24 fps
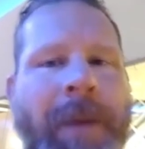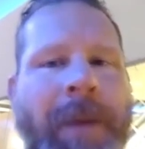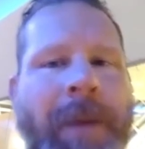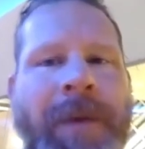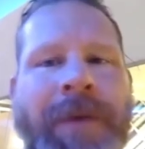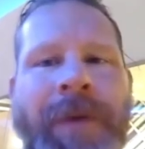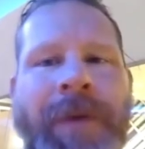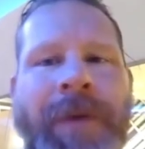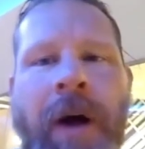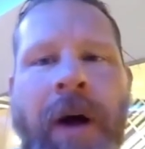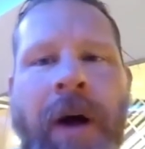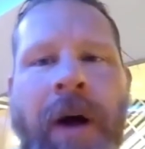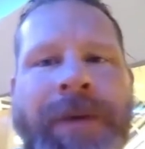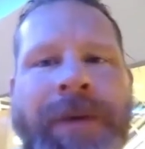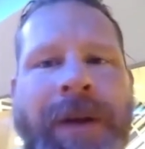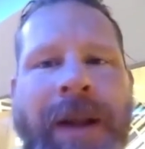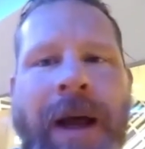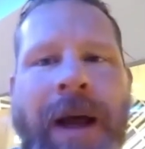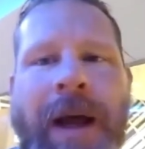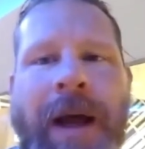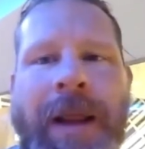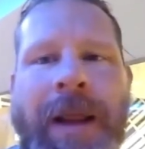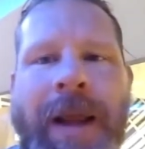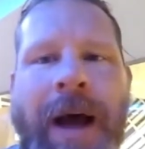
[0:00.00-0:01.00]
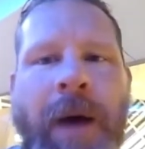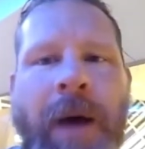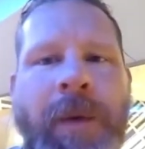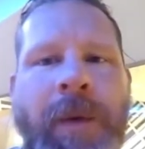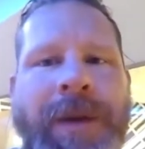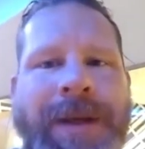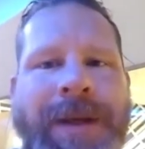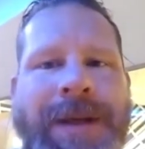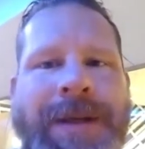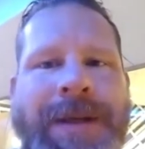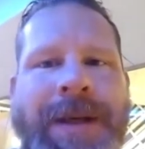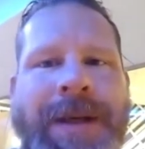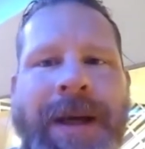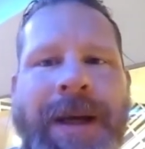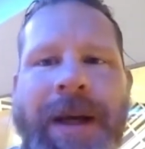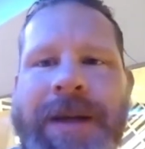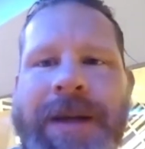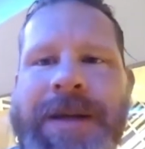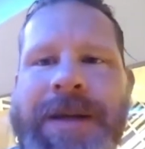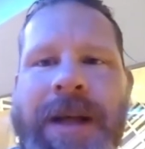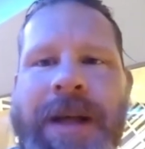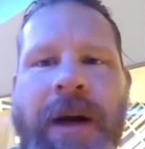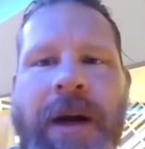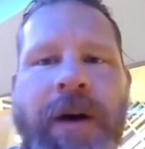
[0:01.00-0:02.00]
involved a lot, a lot, with these
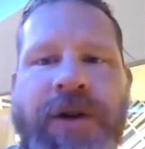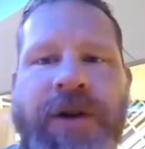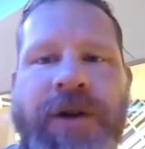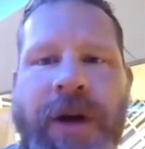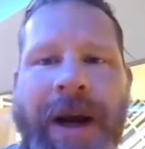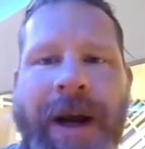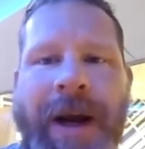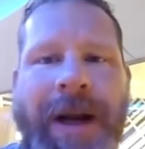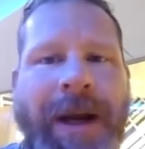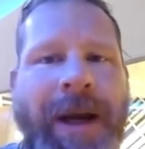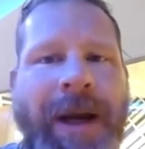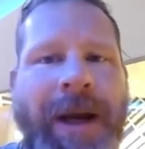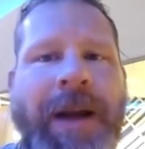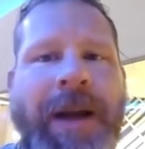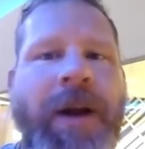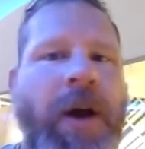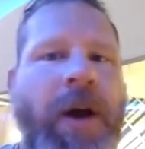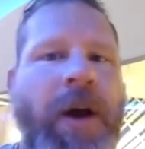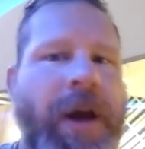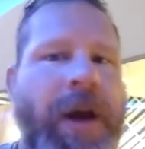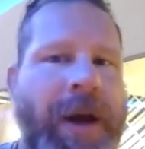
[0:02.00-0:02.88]
kids that are training in,